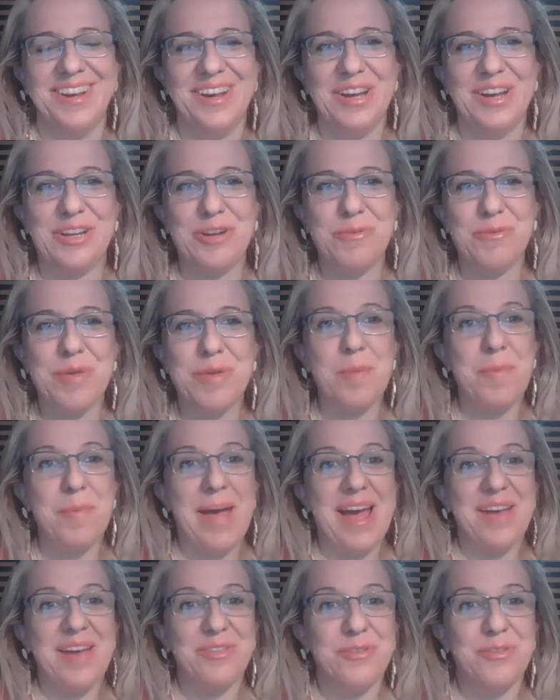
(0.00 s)
a career
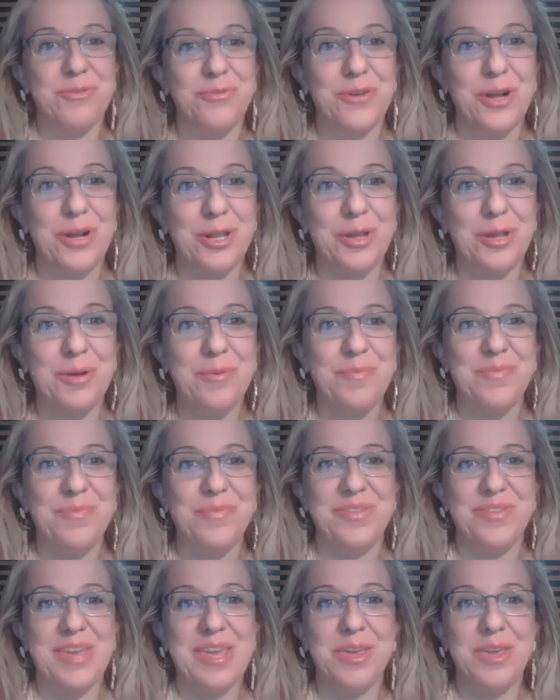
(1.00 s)
path to follow.
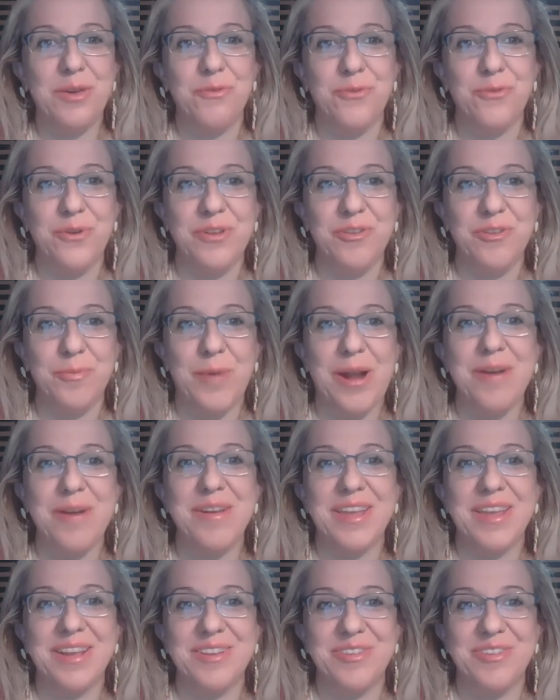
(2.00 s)
Thank you for
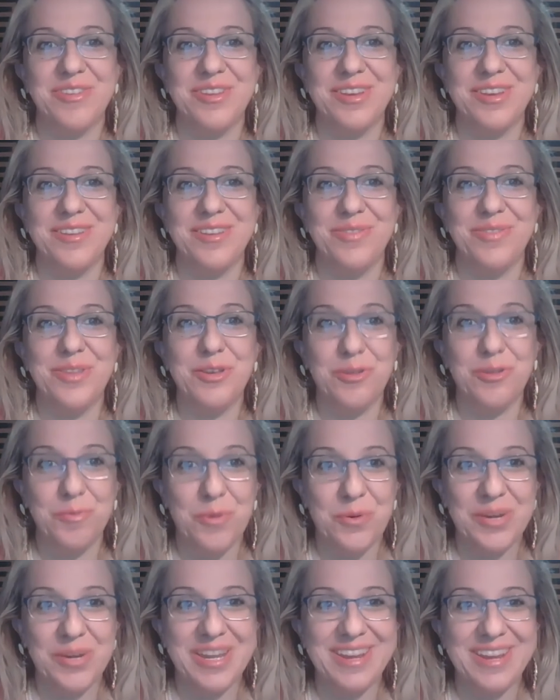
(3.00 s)
inspiring us this
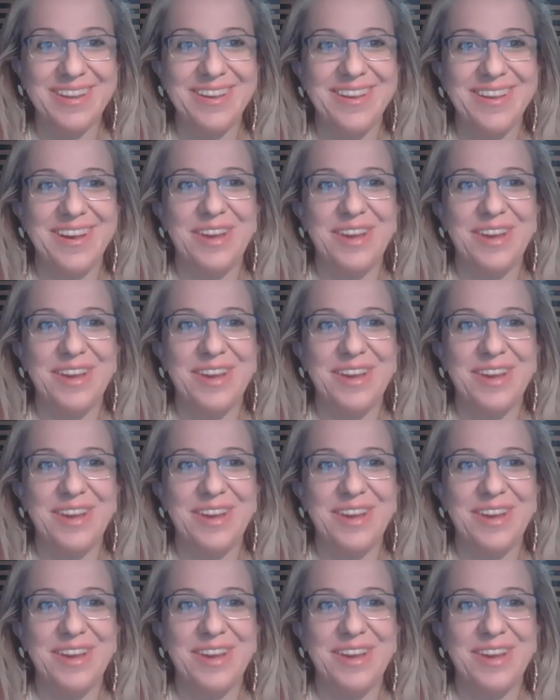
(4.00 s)
morning.